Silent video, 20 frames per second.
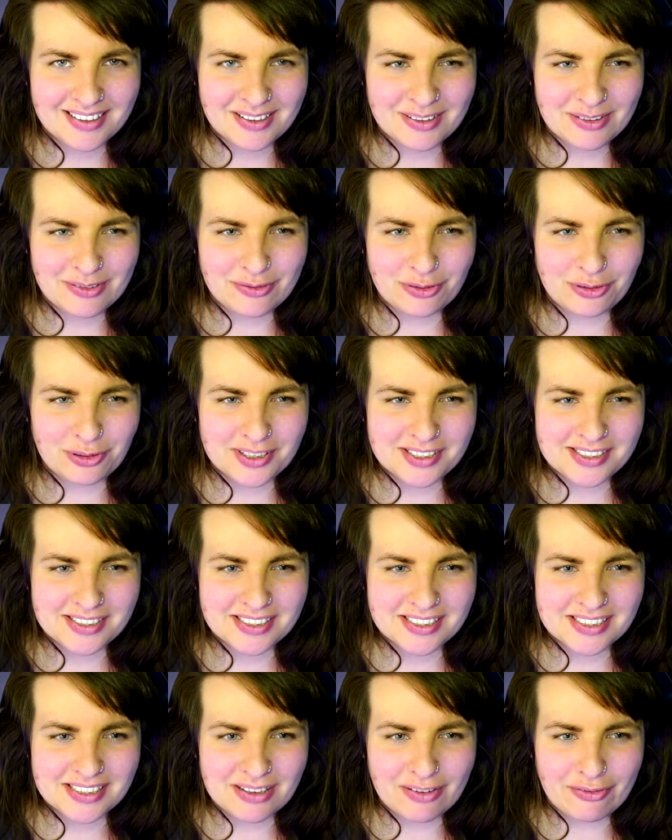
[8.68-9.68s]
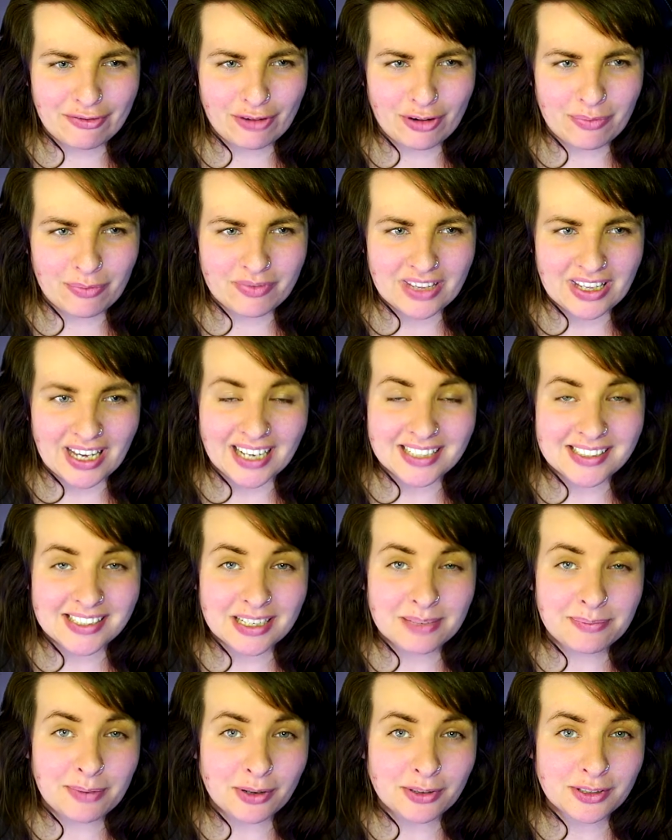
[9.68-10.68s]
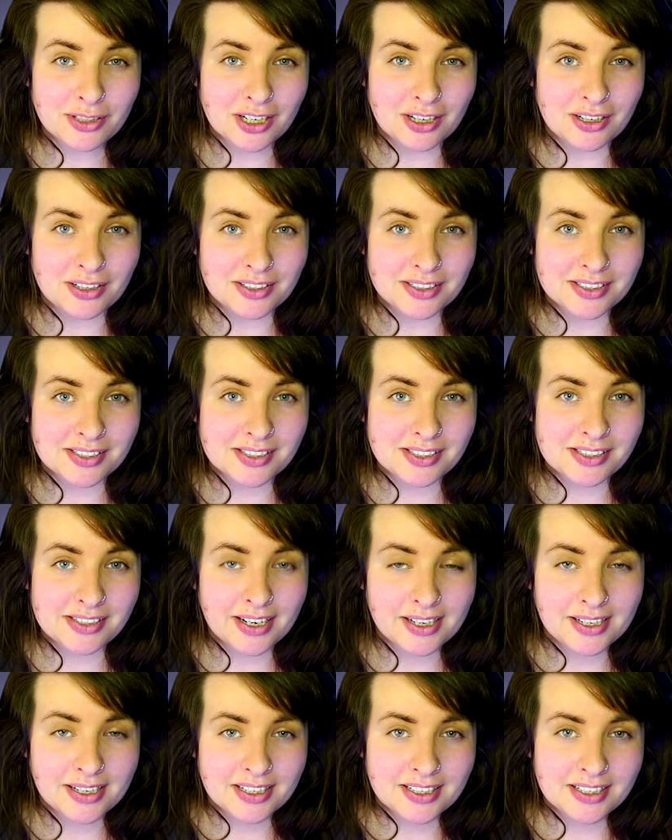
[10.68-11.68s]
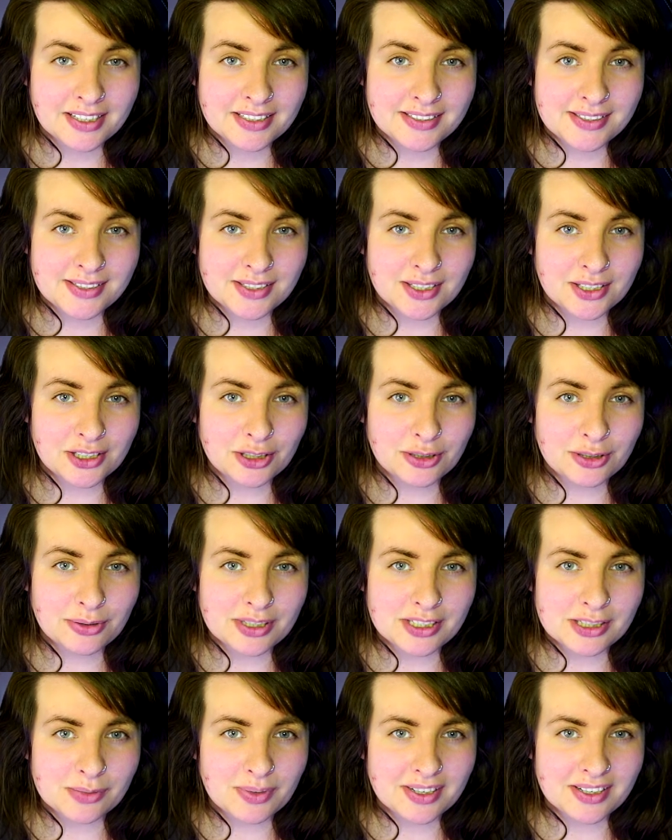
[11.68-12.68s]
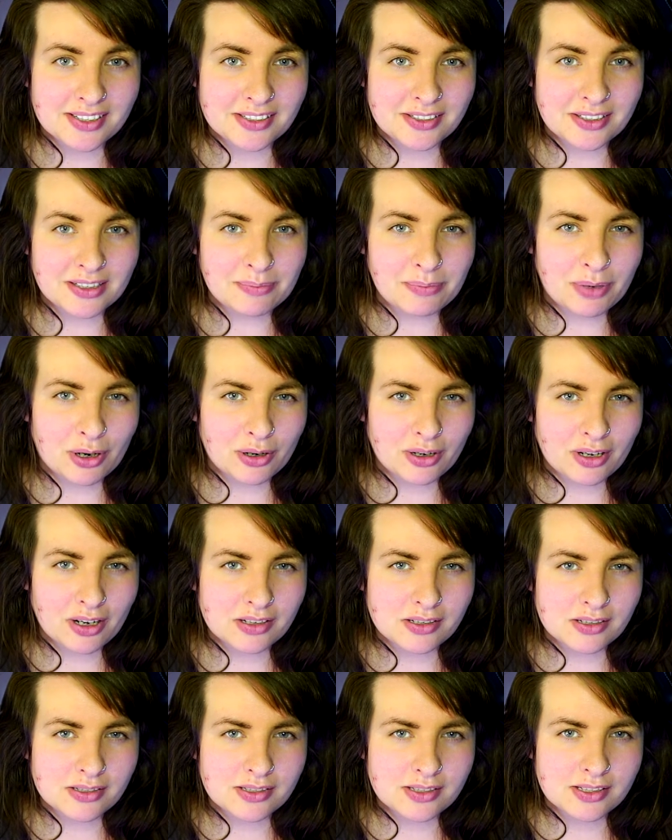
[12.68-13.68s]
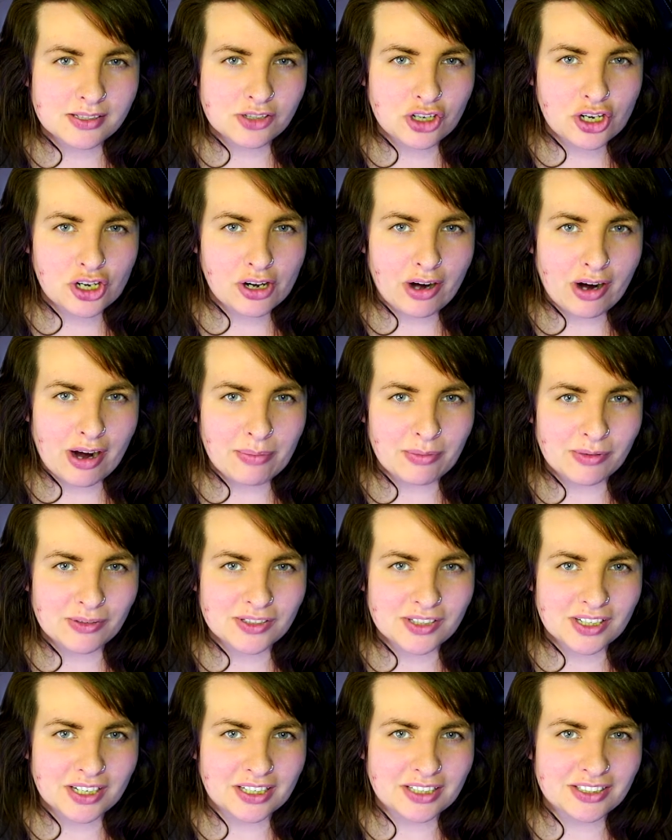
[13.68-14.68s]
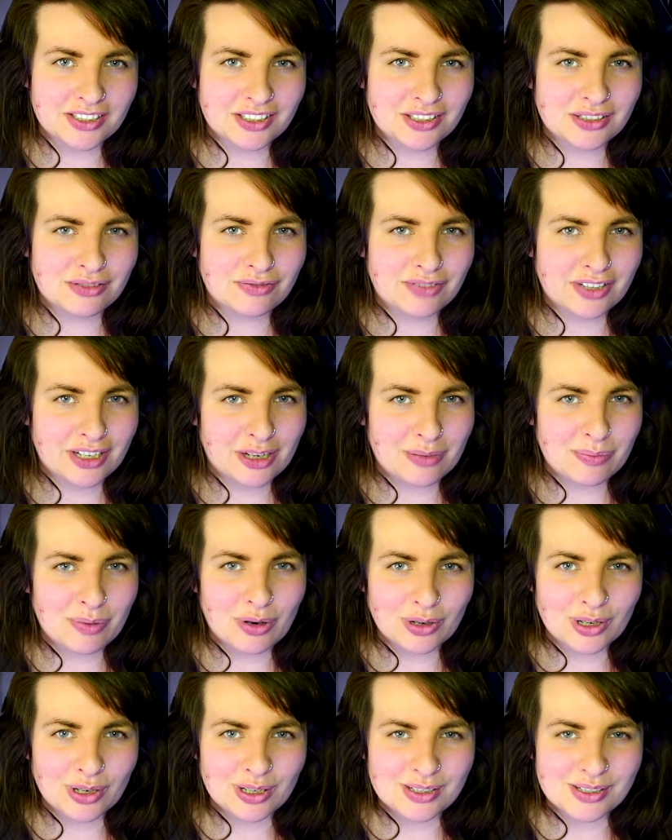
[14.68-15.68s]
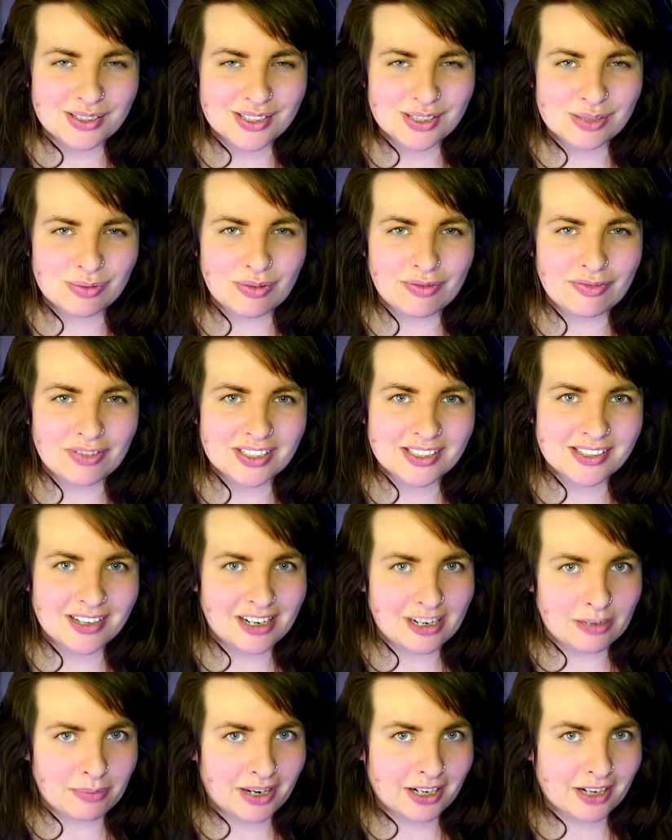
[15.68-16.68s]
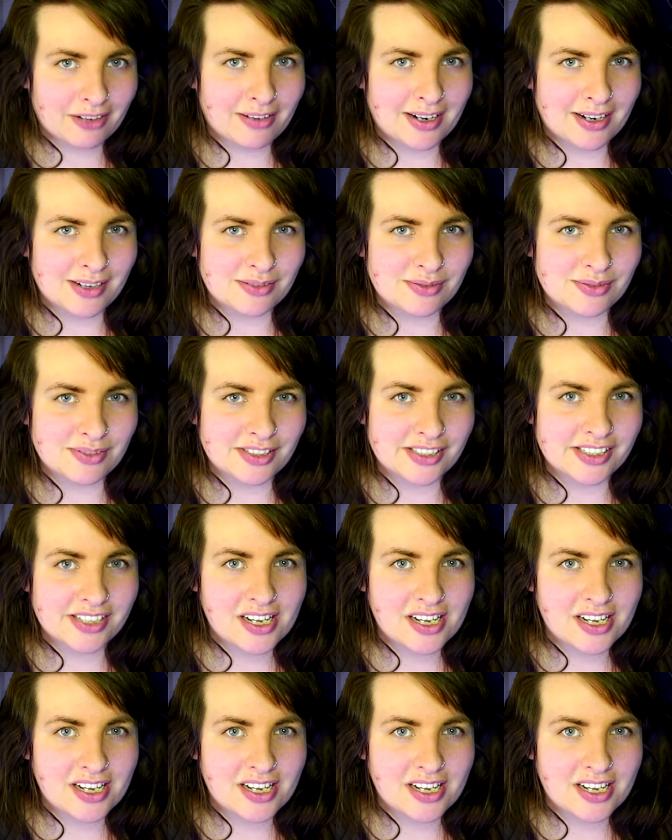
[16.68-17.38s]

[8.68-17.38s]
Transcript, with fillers: Voices from the Attic podcast. So as well as doing podcasts this year, I'm also going to do video podcasts with this kind of background